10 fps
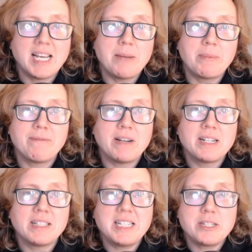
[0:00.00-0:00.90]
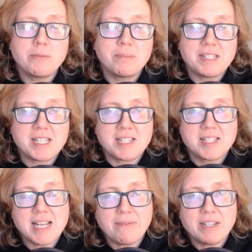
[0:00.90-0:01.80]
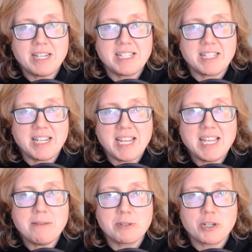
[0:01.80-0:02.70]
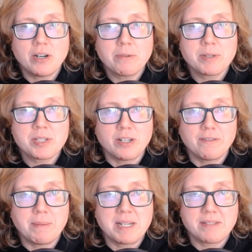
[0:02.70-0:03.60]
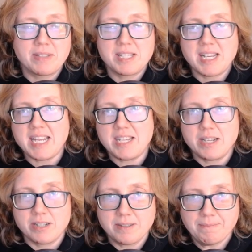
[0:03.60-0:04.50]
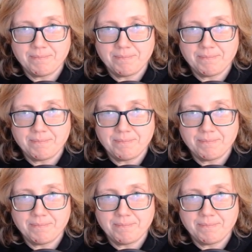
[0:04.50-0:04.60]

And we finally need to place a 7 and an 8, which are resolved because of this 8 here.